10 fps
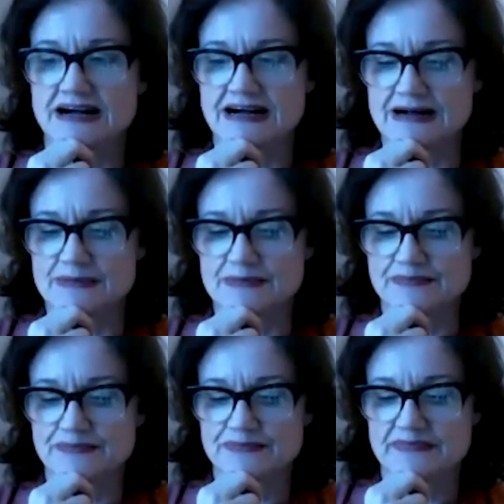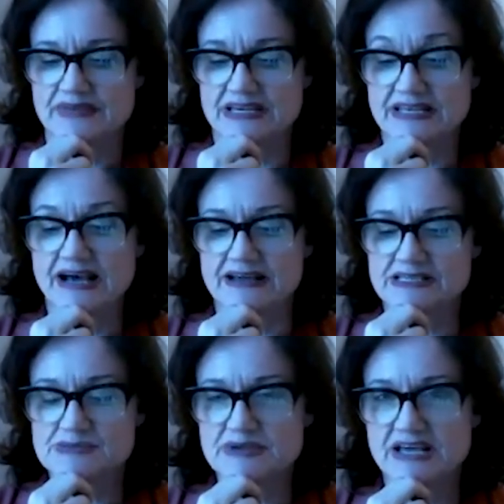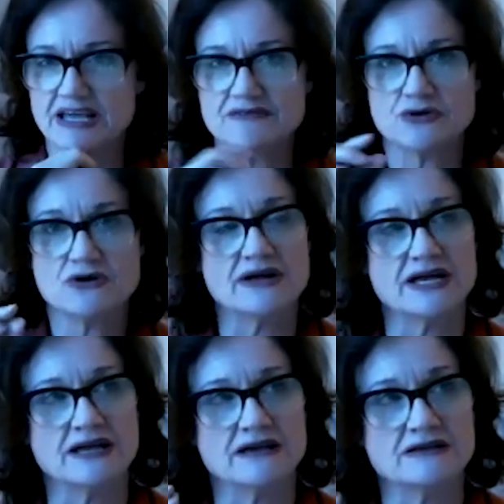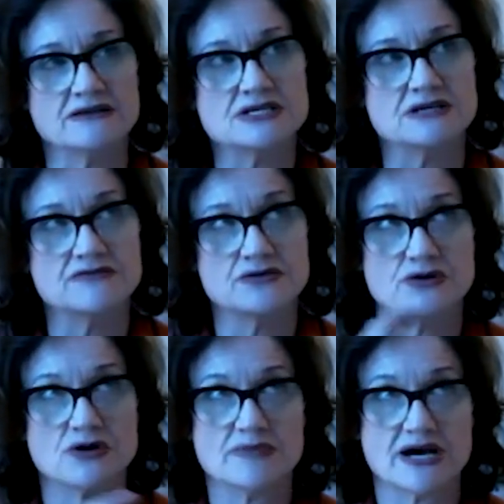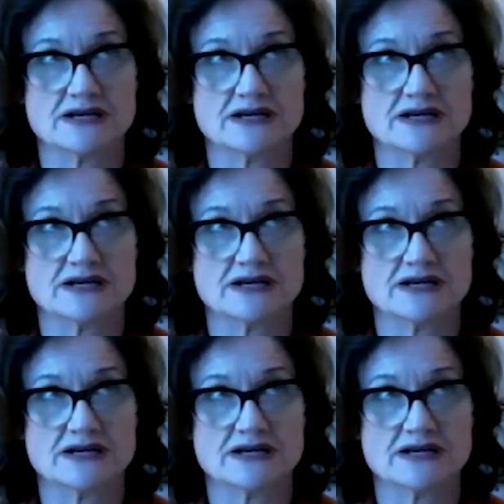And yeah, it's behavioral. And if you go